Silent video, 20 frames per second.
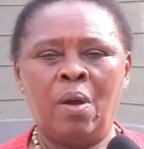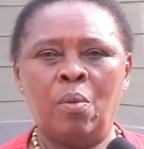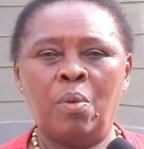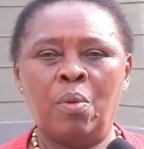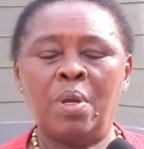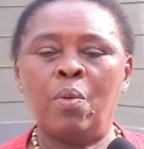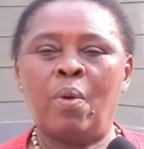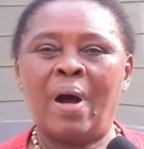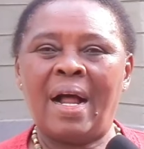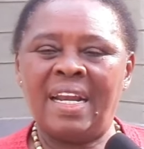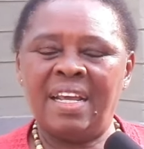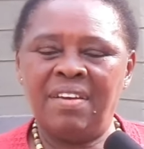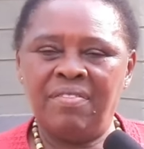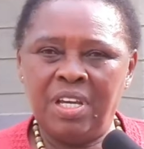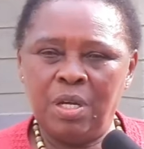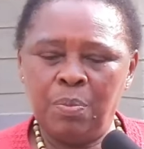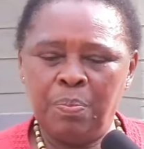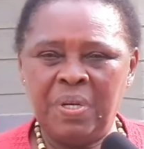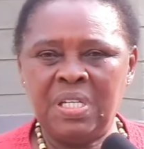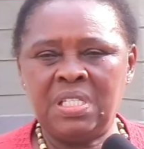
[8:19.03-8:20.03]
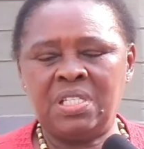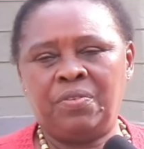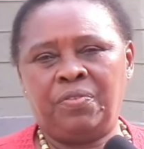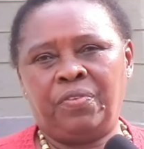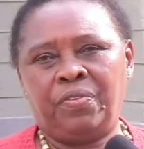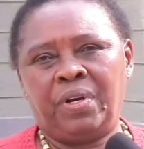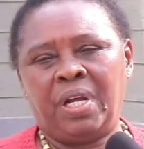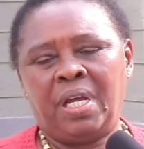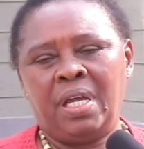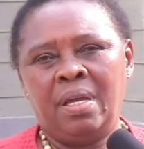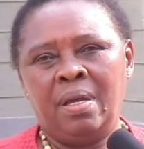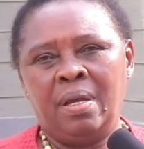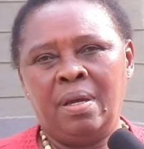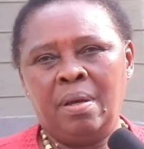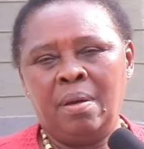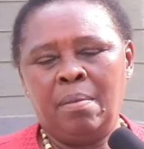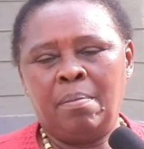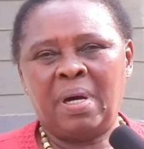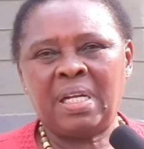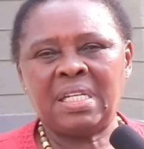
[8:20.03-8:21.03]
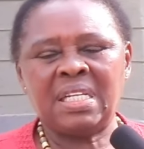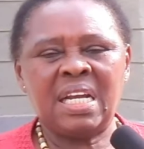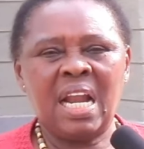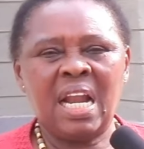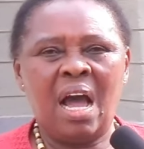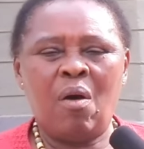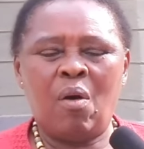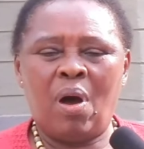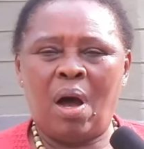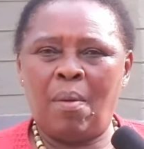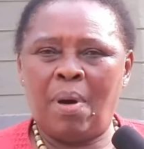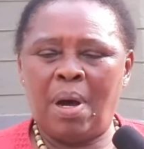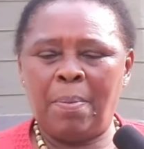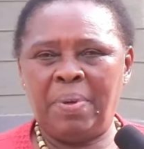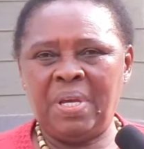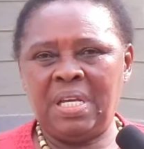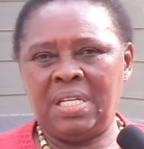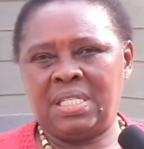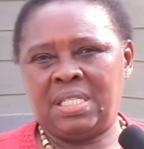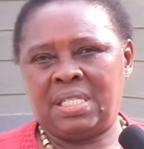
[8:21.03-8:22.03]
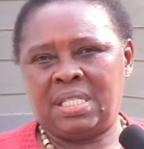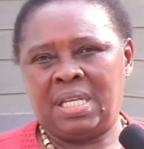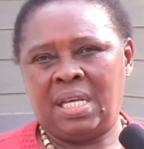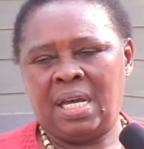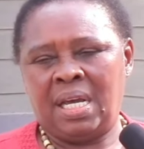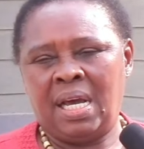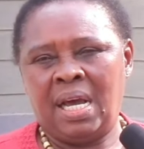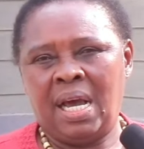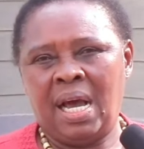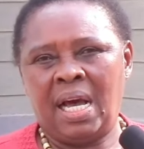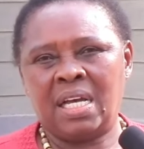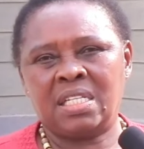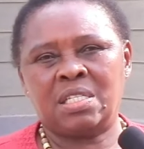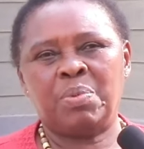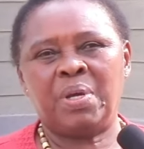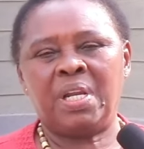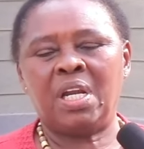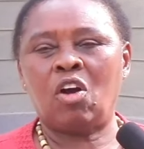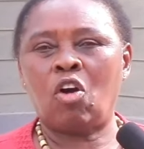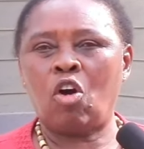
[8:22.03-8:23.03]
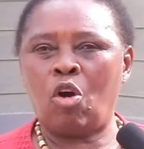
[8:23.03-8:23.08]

We were living peacefully, but now our peace has been